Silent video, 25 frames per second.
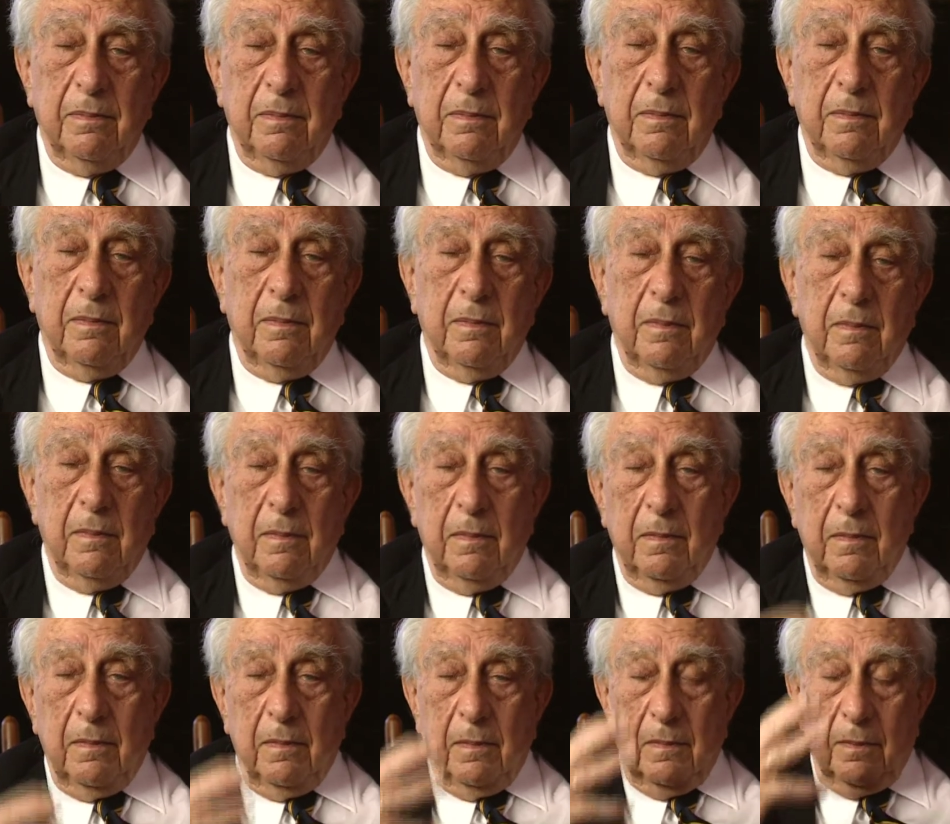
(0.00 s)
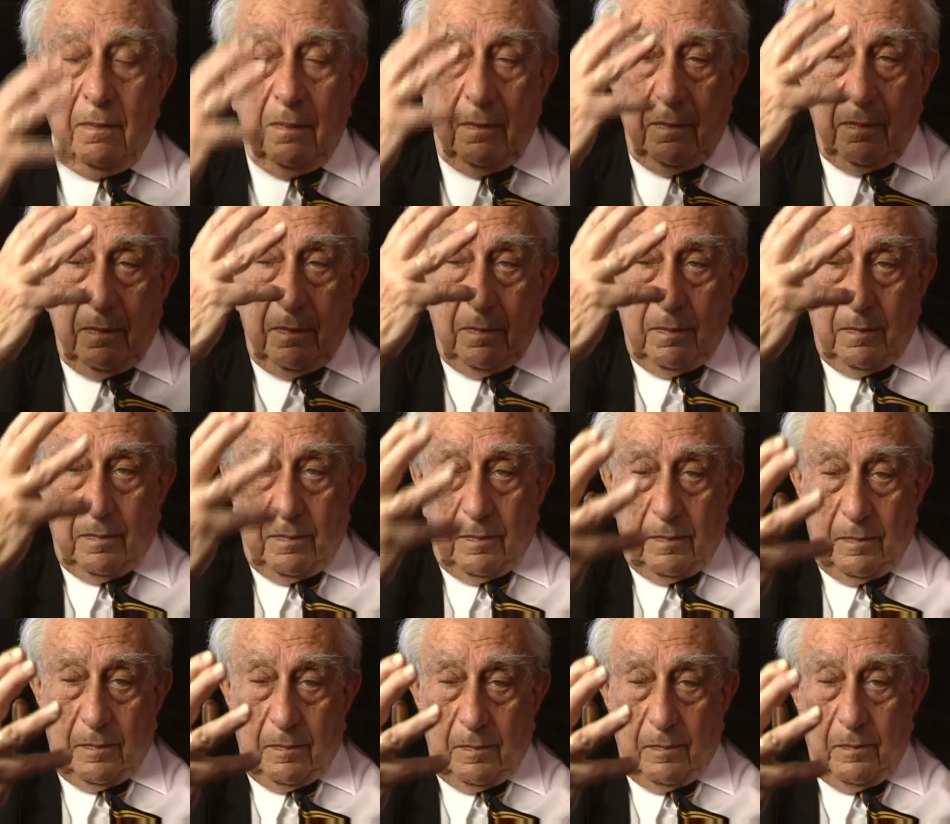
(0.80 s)

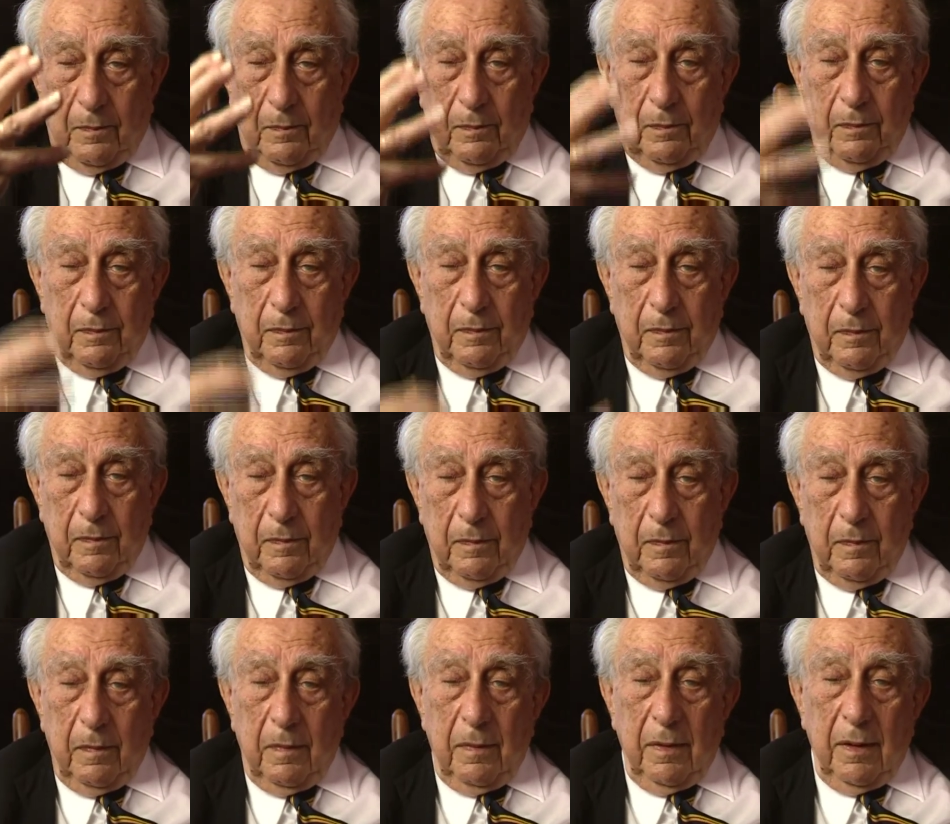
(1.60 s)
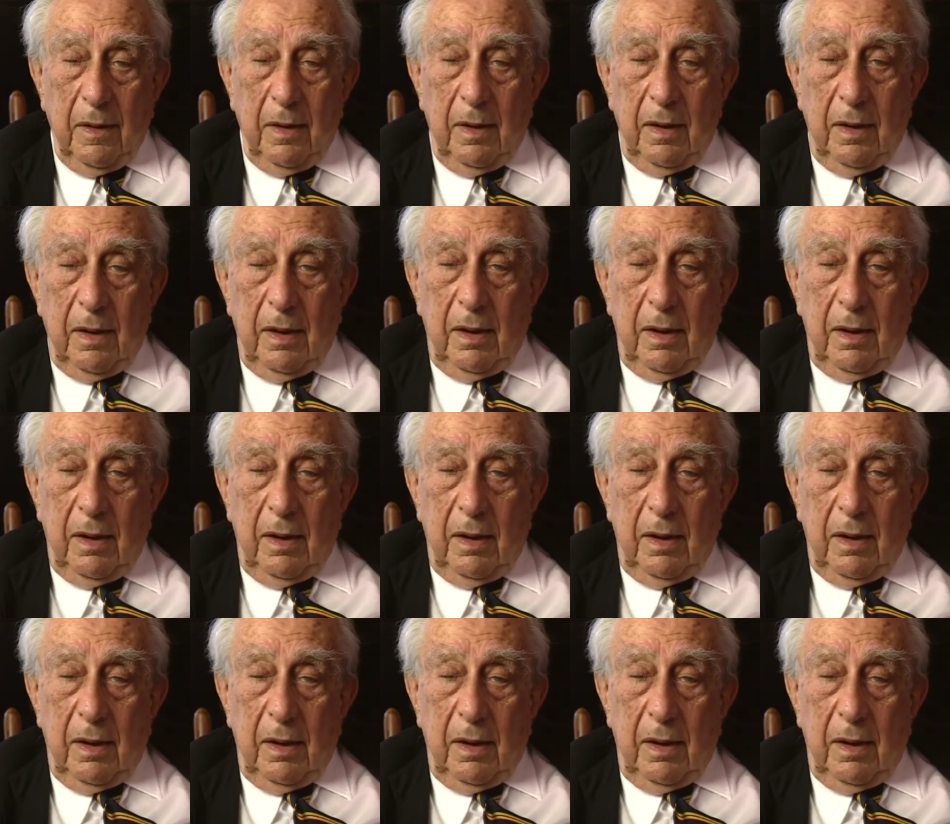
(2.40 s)
(silence)